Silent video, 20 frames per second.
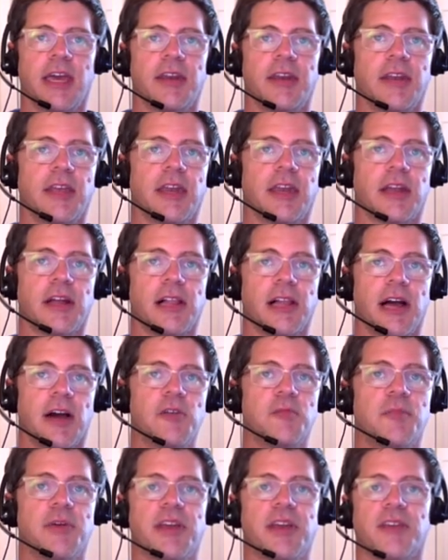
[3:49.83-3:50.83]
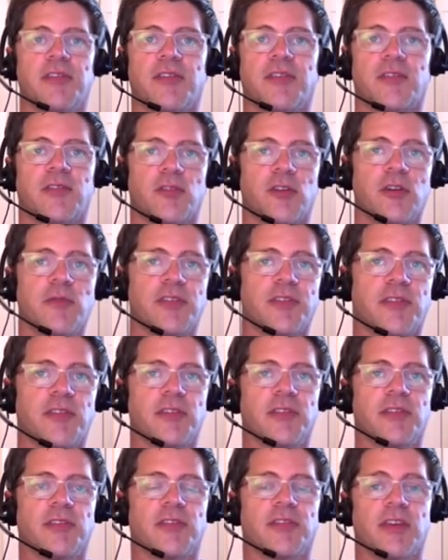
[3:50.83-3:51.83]
and, and cloud based
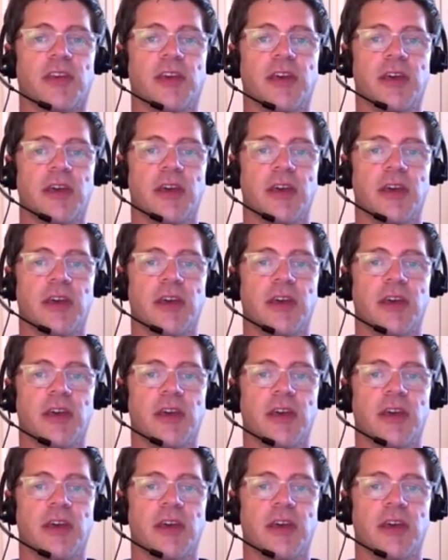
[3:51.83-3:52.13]
services